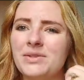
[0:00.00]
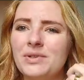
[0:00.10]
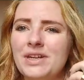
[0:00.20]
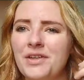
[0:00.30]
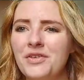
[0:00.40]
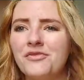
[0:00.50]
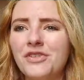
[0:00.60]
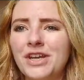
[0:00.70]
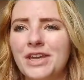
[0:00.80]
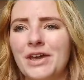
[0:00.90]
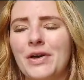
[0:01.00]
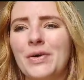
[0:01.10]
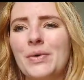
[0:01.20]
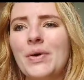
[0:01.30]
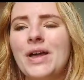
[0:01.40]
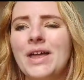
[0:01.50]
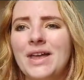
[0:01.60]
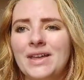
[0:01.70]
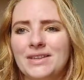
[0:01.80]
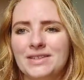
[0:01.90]
to another video.
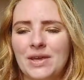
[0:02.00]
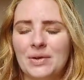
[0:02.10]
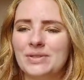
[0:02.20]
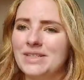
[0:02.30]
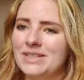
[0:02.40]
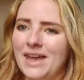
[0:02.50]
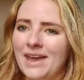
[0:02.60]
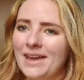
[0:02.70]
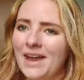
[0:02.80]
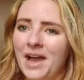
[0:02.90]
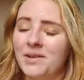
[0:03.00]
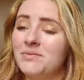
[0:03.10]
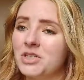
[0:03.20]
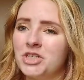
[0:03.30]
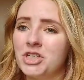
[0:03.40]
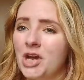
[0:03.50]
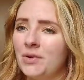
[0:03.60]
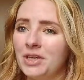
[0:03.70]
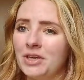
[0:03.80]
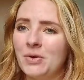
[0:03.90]
So today I'm just
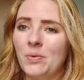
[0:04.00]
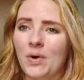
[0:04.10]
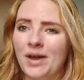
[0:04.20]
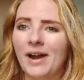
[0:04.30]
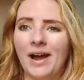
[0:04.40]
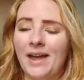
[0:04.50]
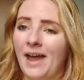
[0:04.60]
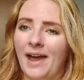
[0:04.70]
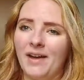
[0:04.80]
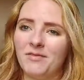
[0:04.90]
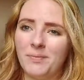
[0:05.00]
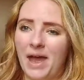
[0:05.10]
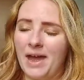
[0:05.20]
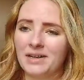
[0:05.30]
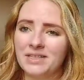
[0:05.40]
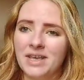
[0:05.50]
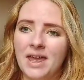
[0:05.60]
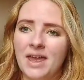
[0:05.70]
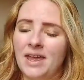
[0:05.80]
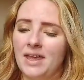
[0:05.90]
showing you what I have packed
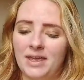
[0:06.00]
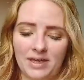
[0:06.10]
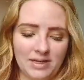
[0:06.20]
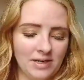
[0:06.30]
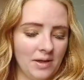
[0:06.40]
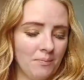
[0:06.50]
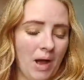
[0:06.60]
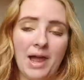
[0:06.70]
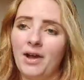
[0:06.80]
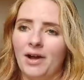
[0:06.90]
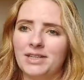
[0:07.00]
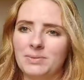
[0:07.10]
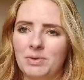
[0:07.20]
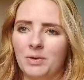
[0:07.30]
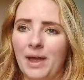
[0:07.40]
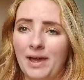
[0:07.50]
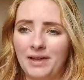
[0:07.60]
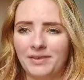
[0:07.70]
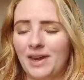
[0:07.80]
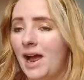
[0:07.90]
in my hospital
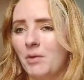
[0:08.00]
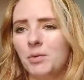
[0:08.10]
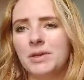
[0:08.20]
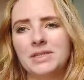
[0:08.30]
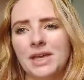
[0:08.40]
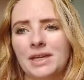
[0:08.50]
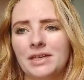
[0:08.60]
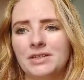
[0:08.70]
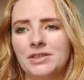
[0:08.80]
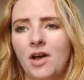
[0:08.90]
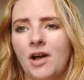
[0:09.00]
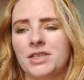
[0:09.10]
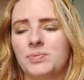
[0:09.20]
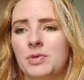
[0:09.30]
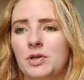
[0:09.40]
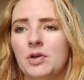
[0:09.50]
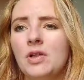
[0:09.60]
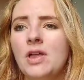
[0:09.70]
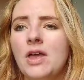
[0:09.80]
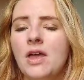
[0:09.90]
bag that I will be taking to the
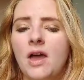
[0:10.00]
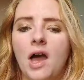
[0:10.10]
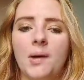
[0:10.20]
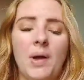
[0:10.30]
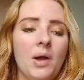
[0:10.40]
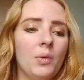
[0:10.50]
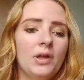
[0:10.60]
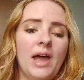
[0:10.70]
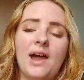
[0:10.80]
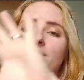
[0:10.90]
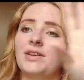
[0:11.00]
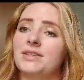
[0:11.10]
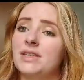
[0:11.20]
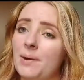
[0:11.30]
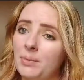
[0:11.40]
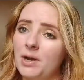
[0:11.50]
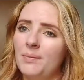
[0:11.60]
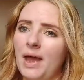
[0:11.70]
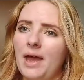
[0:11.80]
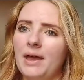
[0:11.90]
hospital. I will have a separate
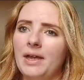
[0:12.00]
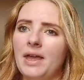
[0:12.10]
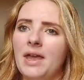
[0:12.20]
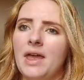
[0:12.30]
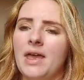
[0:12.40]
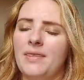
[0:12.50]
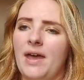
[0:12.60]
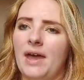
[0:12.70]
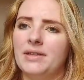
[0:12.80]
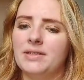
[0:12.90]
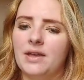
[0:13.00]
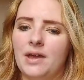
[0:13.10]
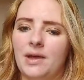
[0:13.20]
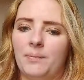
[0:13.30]
bag that